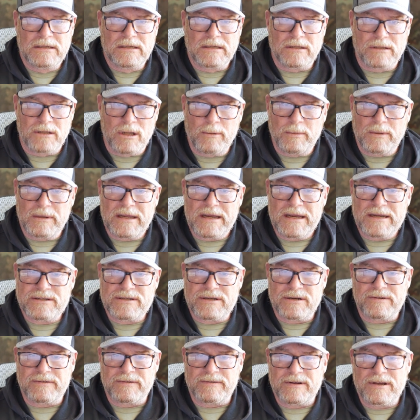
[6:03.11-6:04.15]
Global
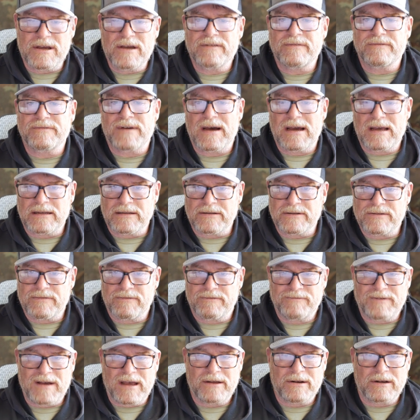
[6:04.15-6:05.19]
Action on Gun Violence
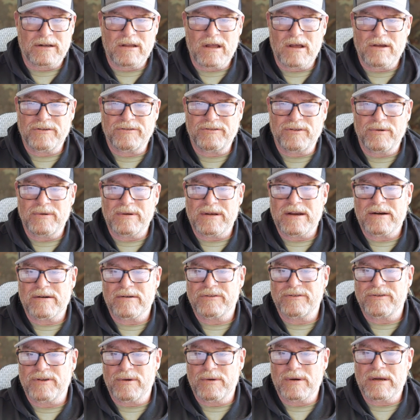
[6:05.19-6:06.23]
filed a lawsuit in
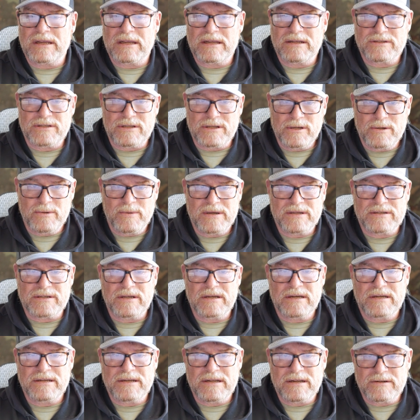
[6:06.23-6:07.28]
Arizona against the U.S.
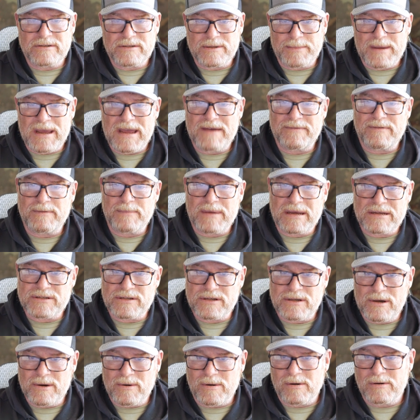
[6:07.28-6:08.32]
gun dealers on behalf of
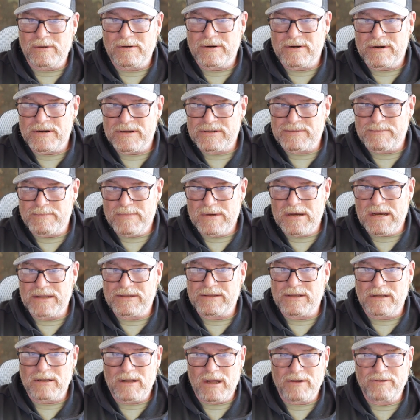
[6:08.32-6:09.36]
Mexico earlier this month.
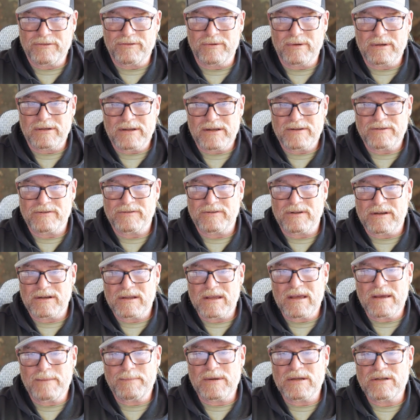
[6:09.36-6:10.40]
The lawsuit alleges that the
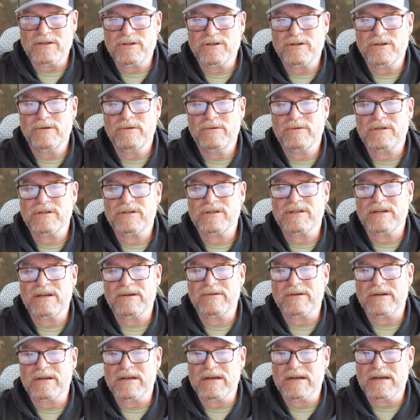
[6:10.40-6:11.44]
companies choose to
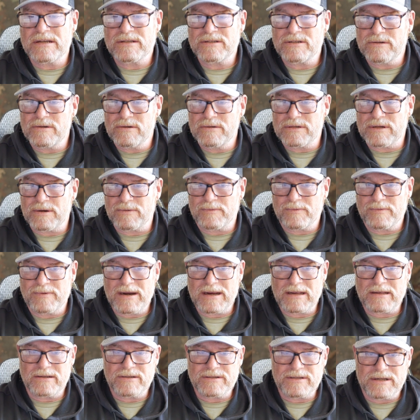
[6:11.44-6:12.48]
sell guns using
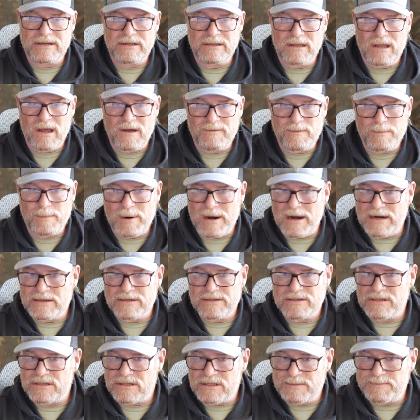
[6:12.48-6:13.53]
reckless and unlawful
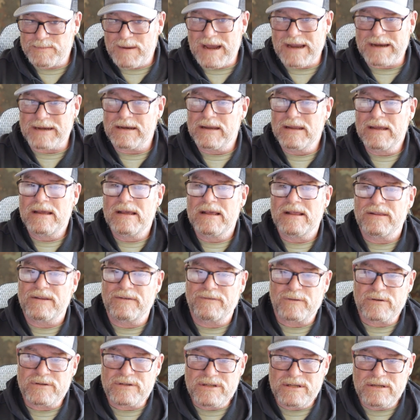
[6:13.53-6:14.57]
practices despite the
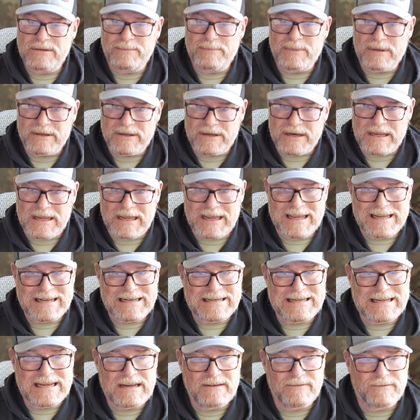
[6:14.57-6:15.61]
foreseeability,
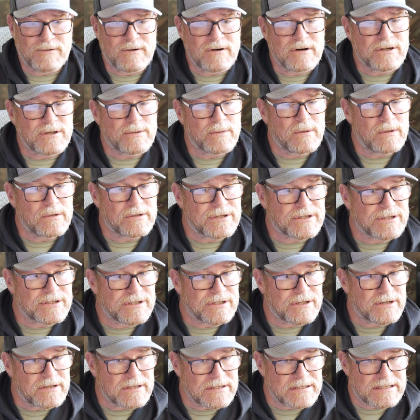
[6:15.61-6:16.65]
indeed virtual
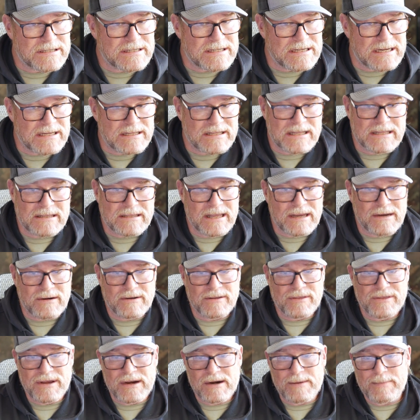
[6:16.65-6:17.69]
certainty, that they are
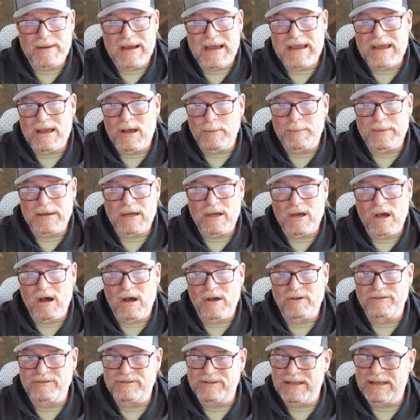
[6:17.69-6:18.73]
thereby helping
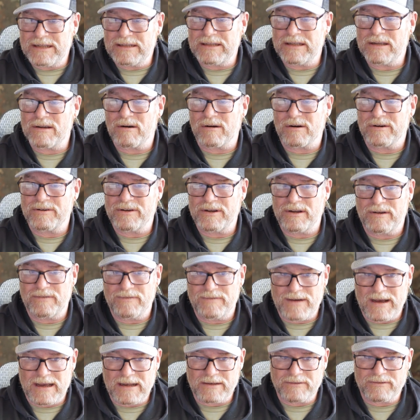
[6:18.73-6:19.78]
cause deadly cartel
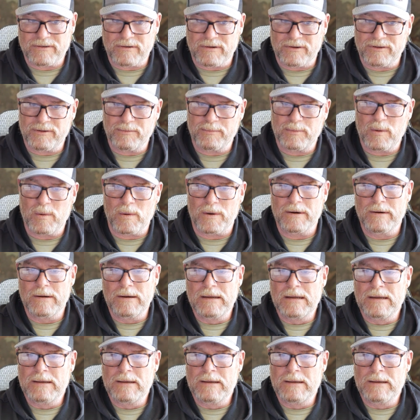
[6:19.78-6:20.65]
violence across the board.